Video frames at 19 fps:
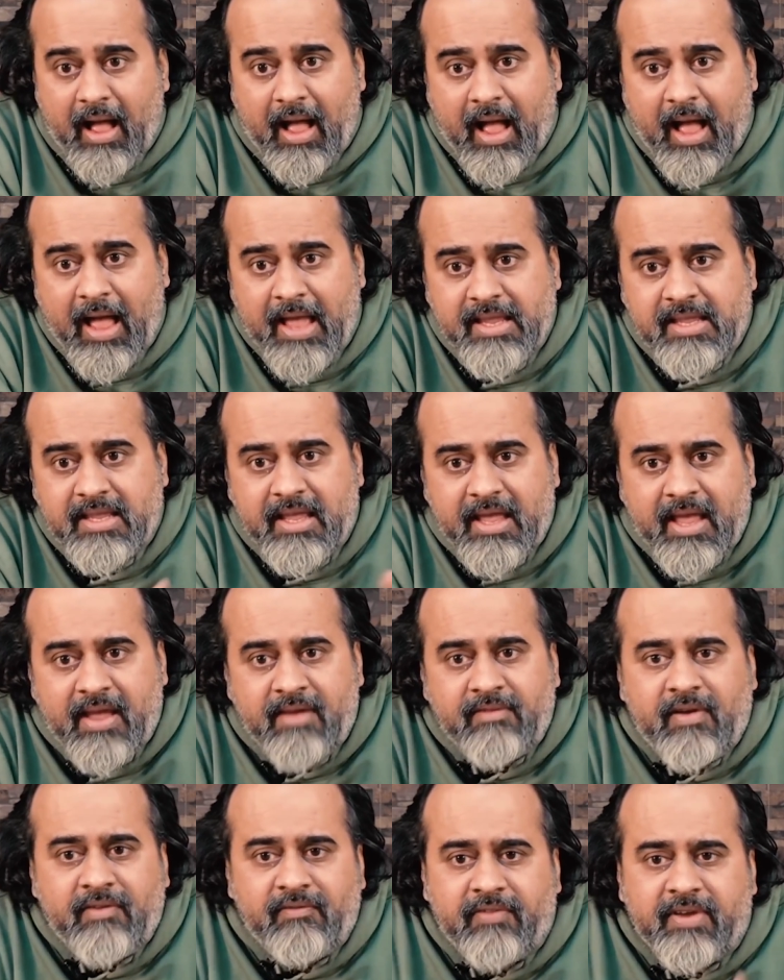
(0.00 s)
I
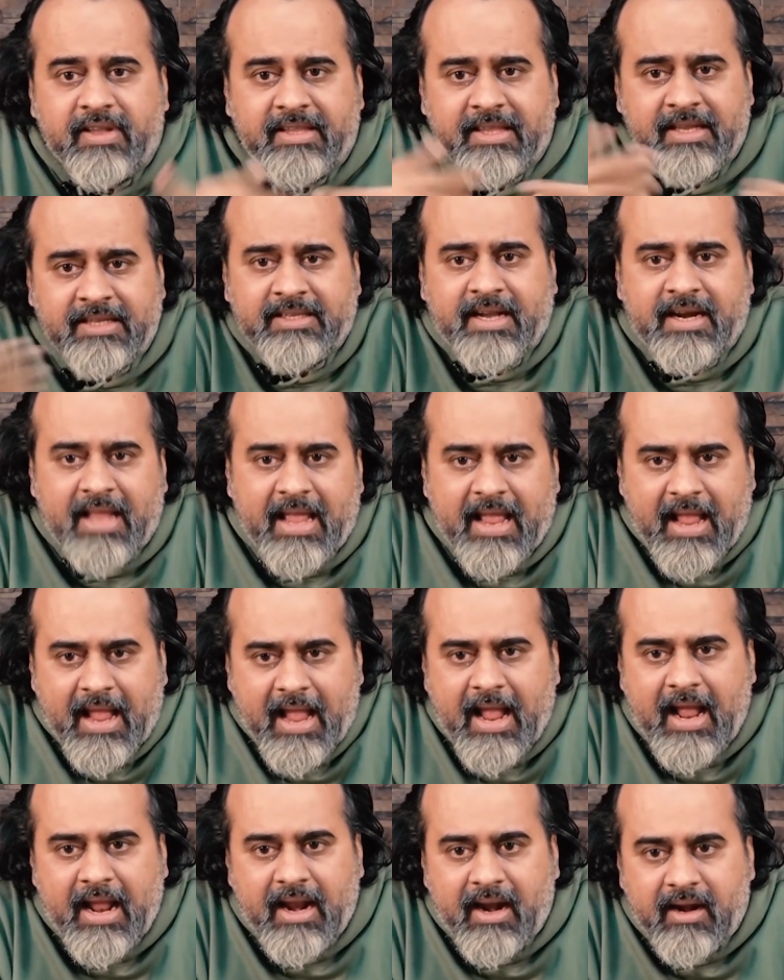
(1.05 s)
gave everything that I
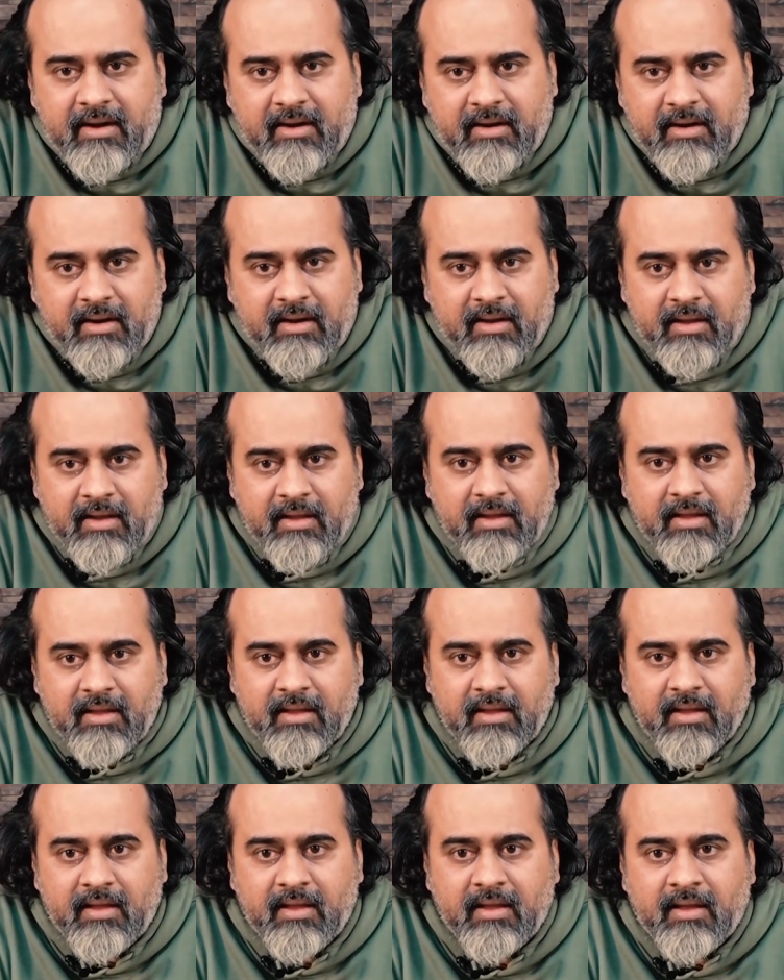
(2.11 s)
had.
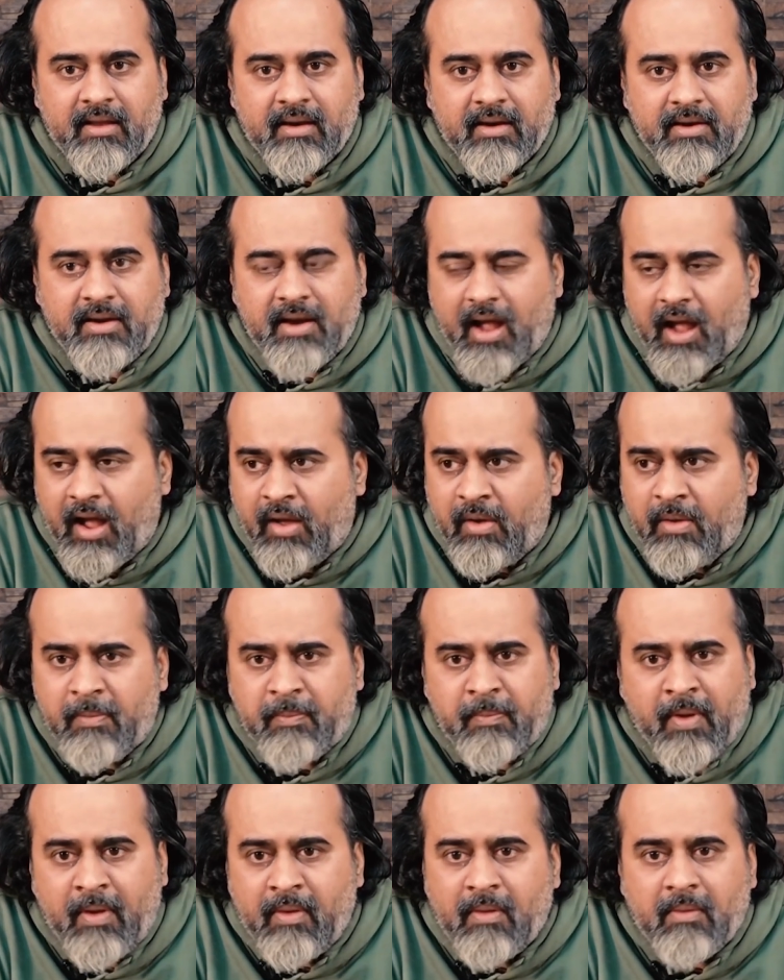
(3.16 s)

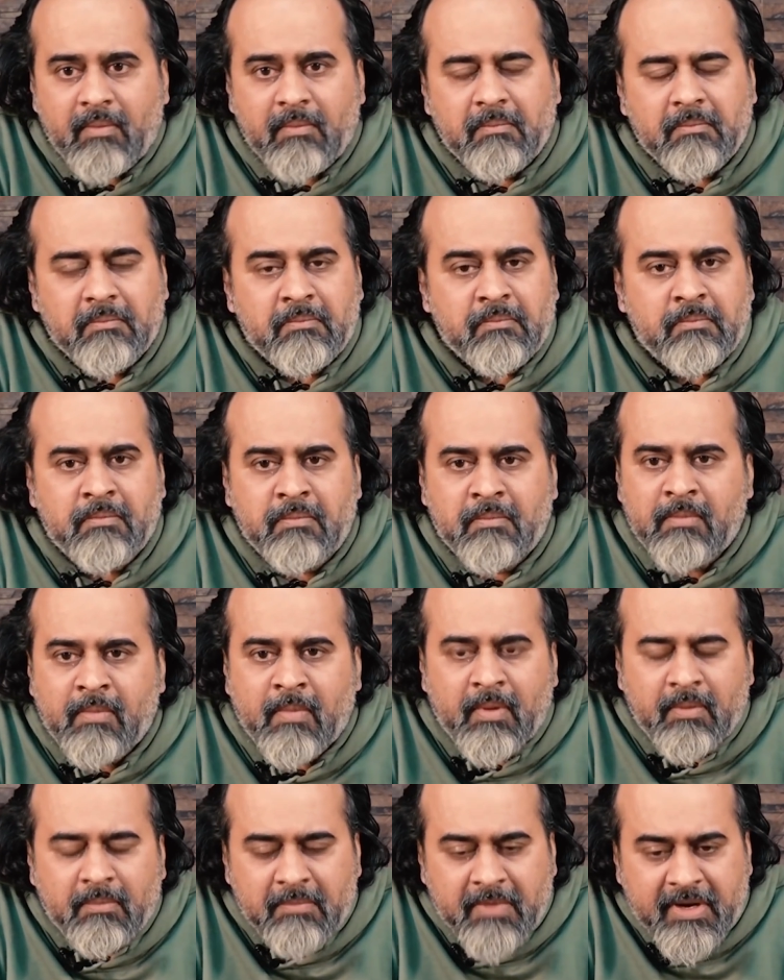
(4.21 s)
Now,
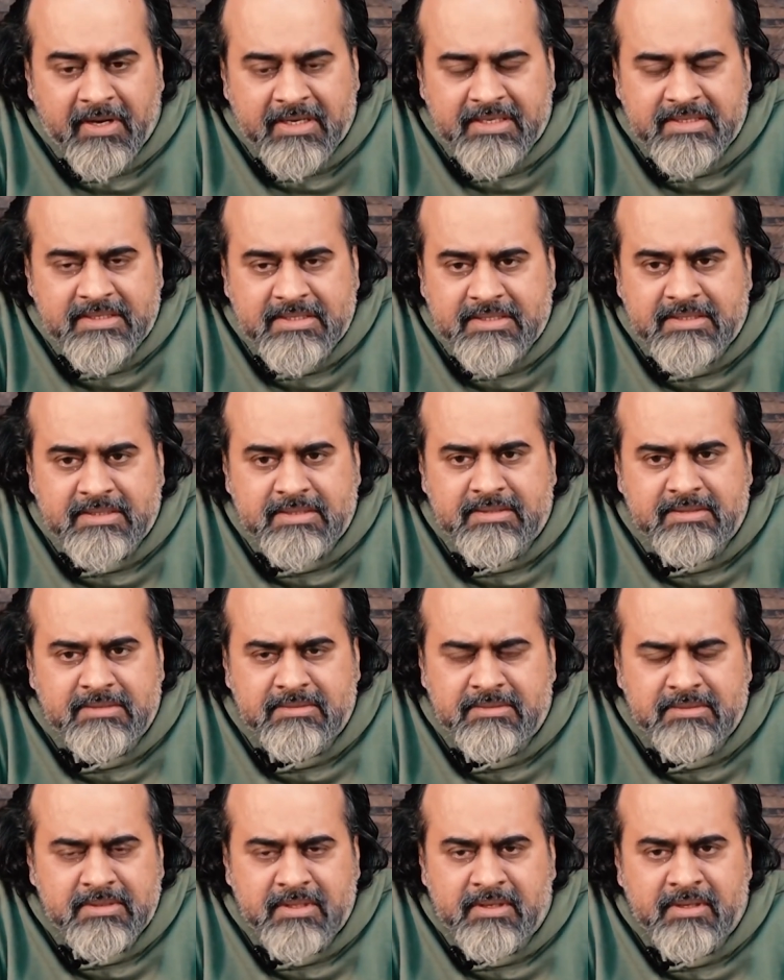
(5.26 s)
it
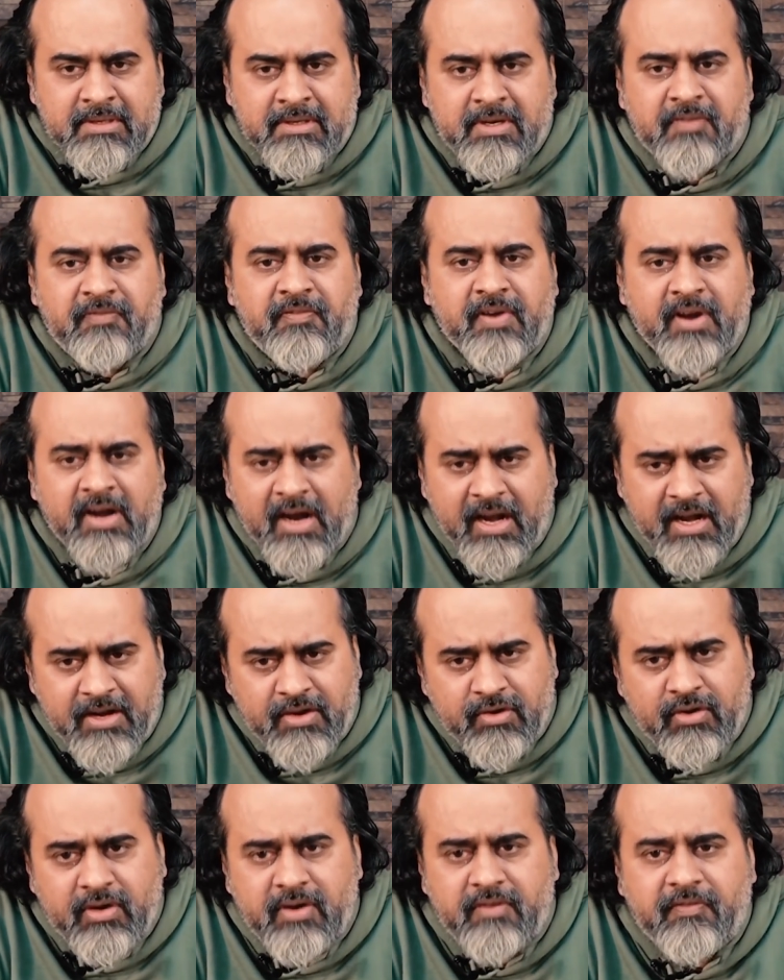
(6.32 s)
is difficult
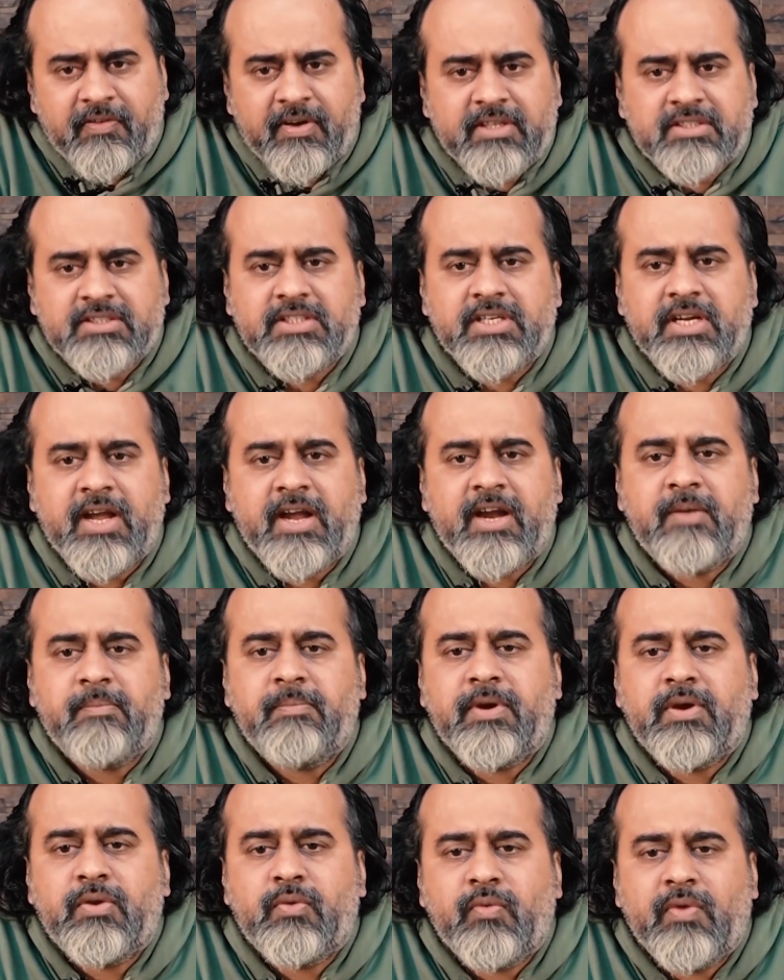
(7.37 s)
to differentiate
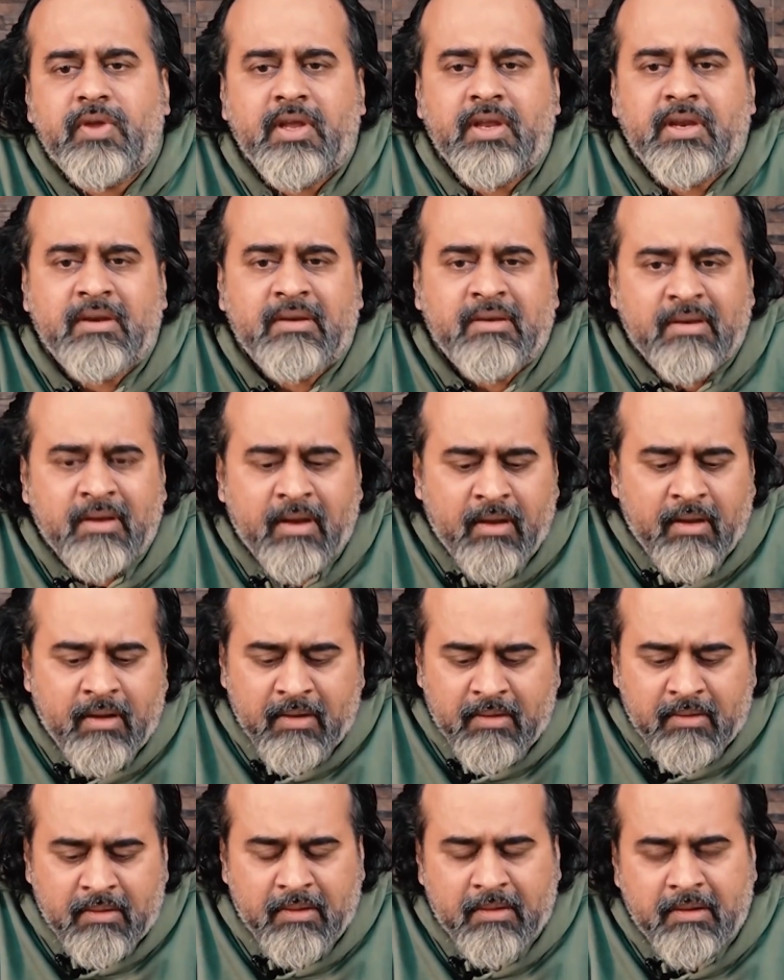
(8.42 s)
between
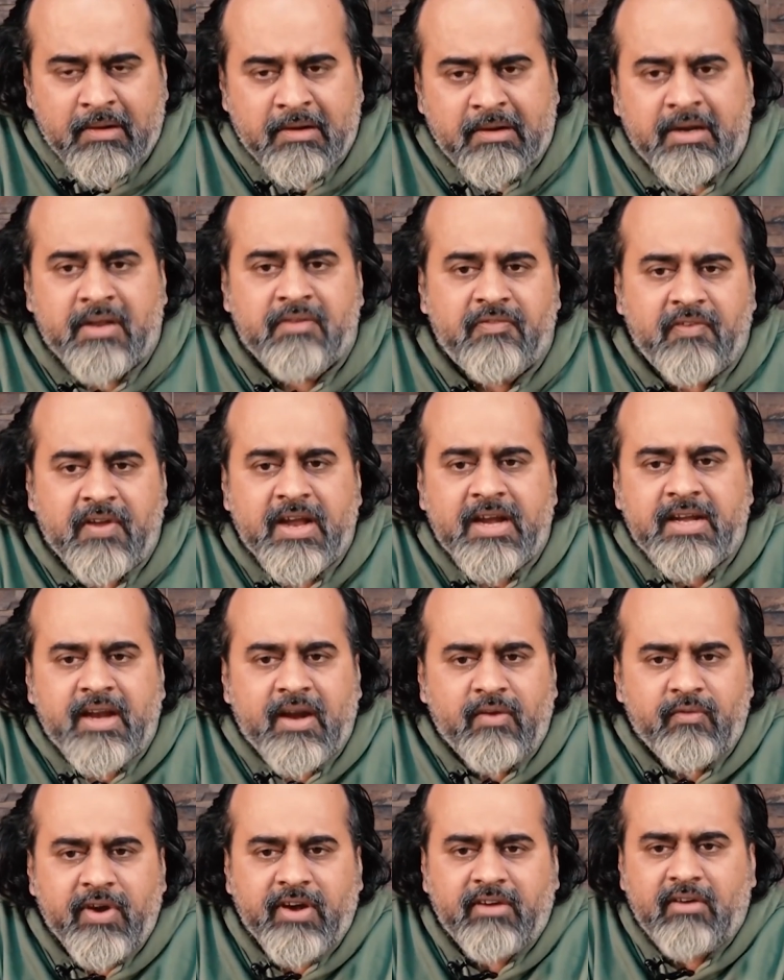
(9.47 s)
uh, defeat
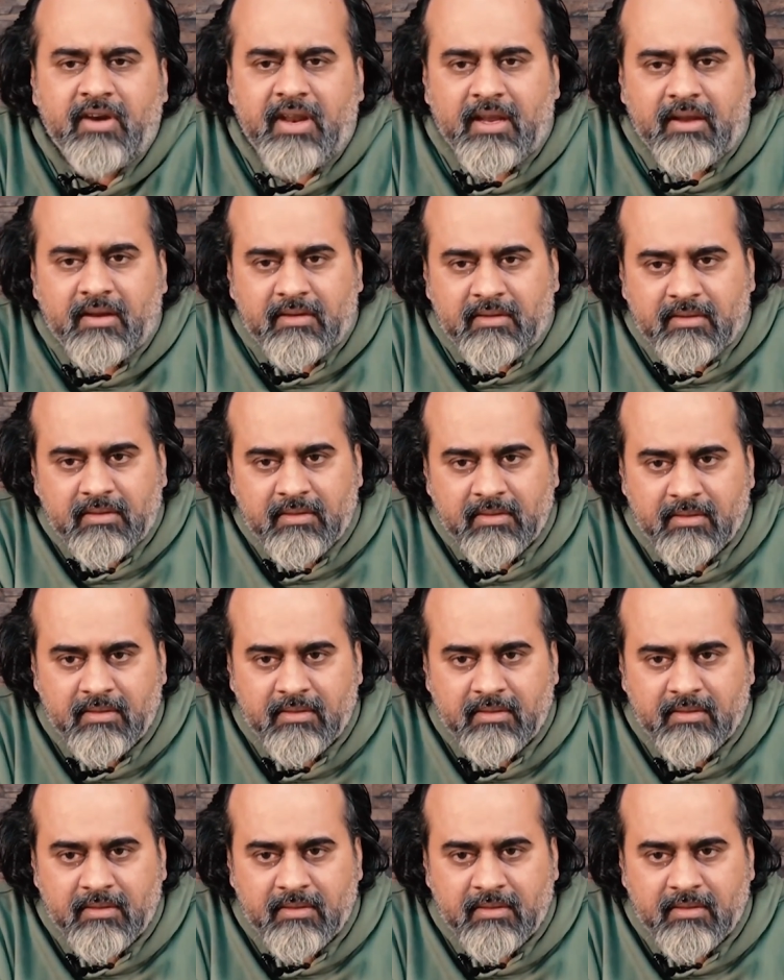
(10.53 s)
and victory